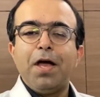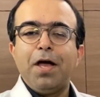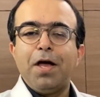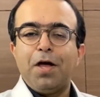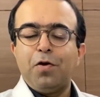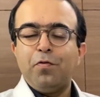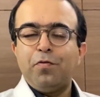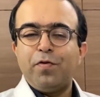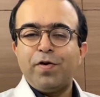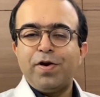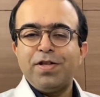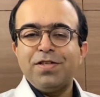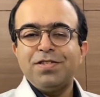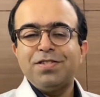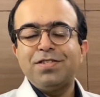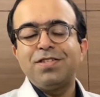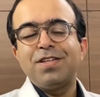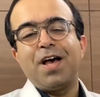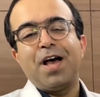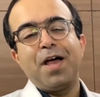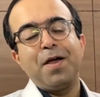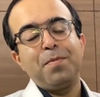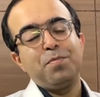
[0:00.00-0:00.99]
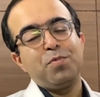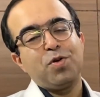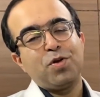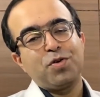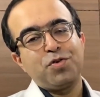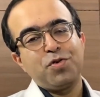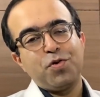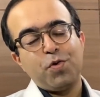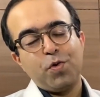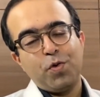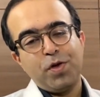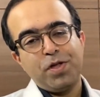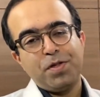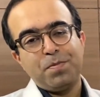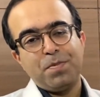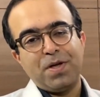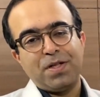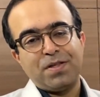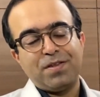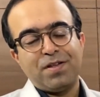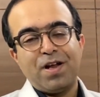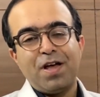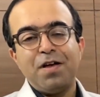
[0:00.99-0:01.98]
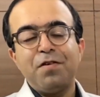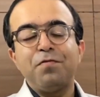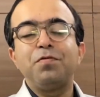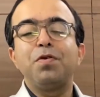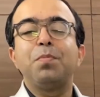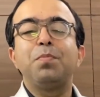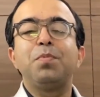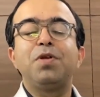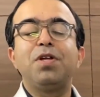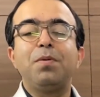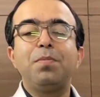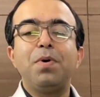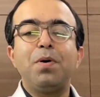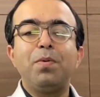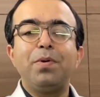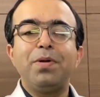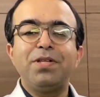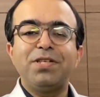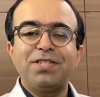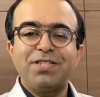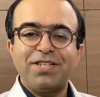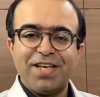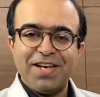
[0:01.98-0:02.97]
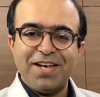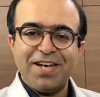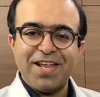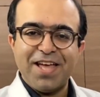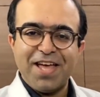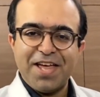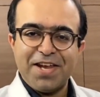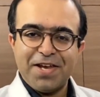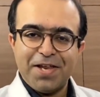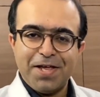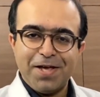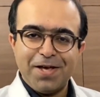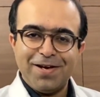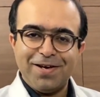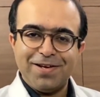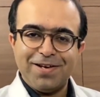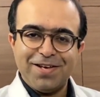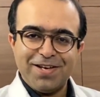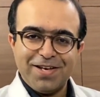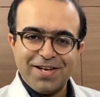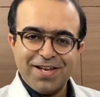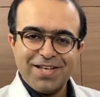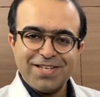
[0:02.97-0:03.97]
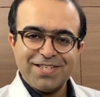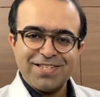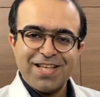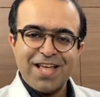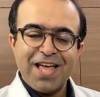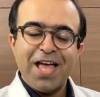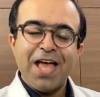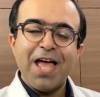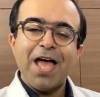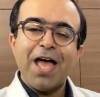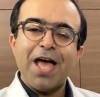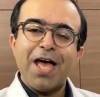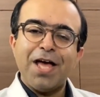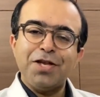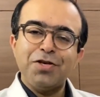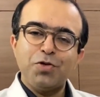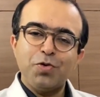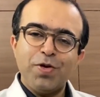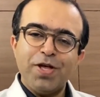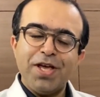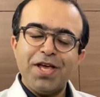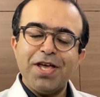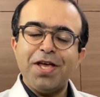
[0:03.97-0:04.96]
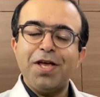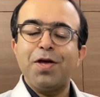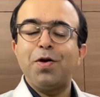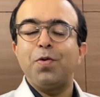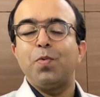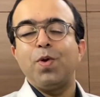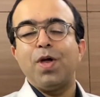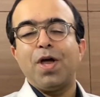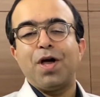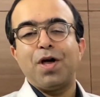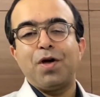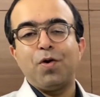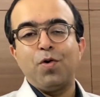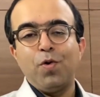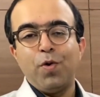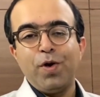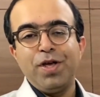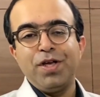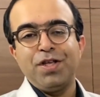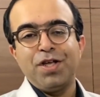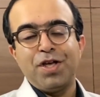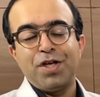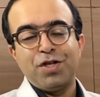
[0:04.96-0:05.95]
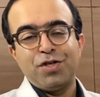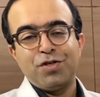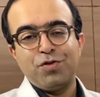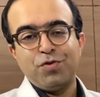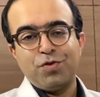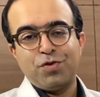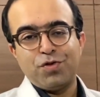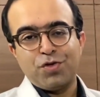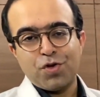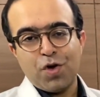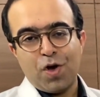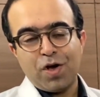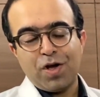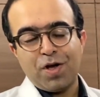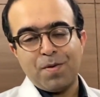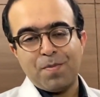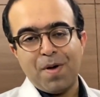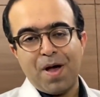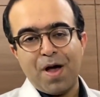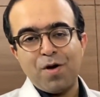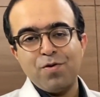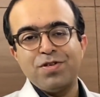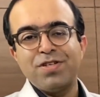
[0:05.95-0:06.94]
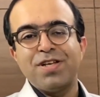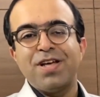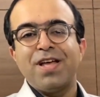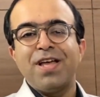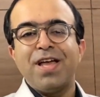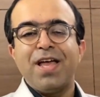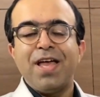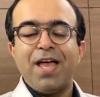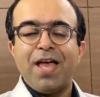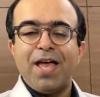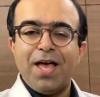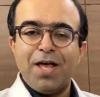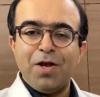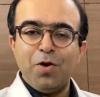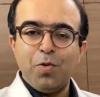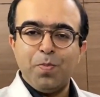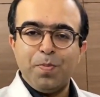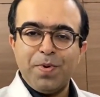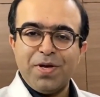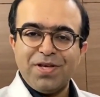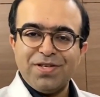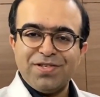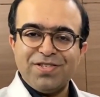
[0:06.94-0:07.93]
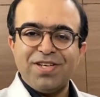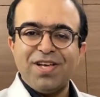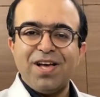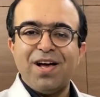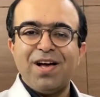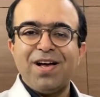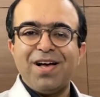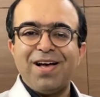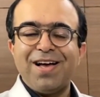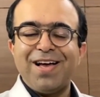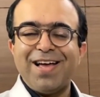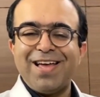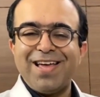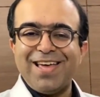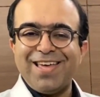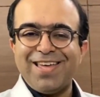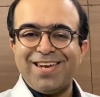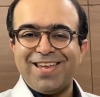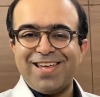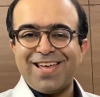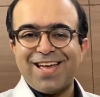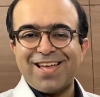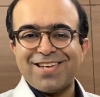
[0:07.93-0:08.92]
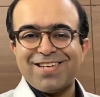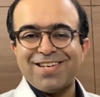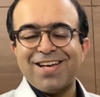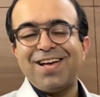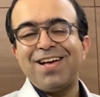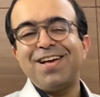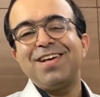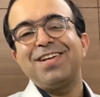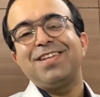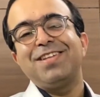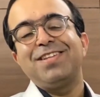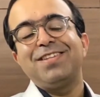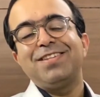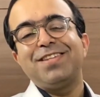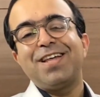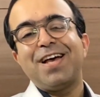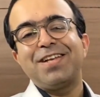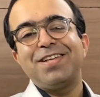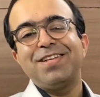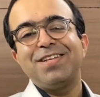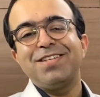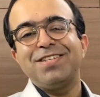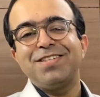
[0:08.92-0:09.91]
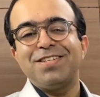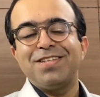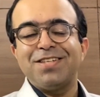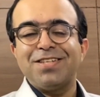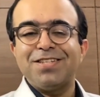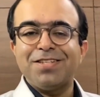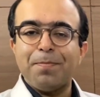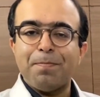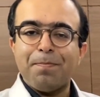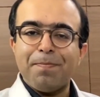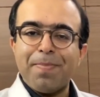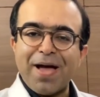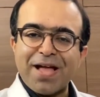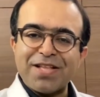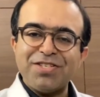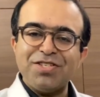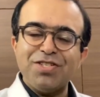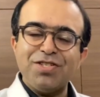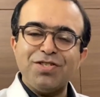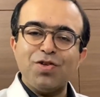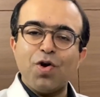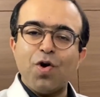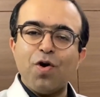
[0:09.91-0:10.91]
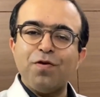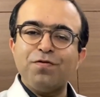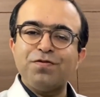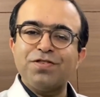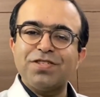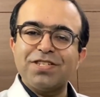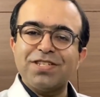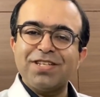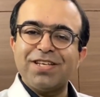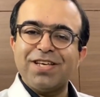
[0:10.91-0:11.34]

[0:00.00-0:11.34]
Hello friends, I'm Dr. Rohit Batra from Dermaworld Skin and Hair Clinics, and today we are going to talk about alopecia areata, that is the patches of